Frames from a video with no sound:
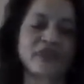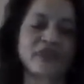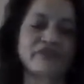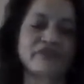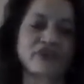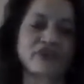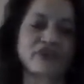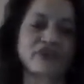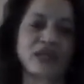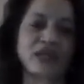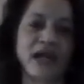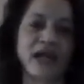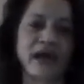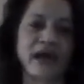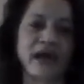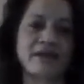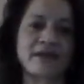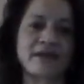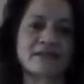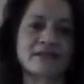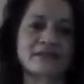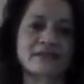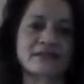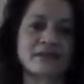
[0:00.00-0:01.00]
for
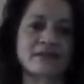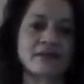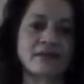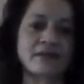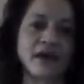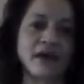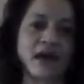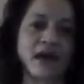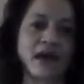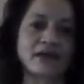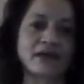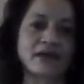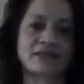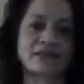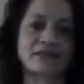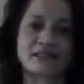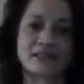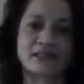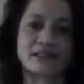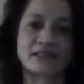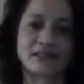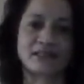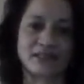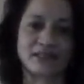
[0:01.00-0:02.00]
clients are
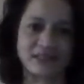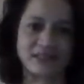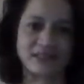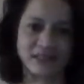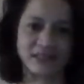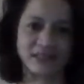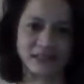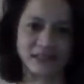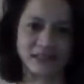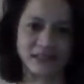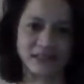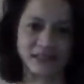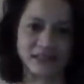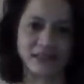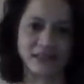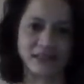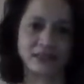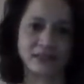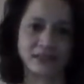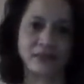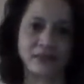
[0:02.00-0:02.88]
consistent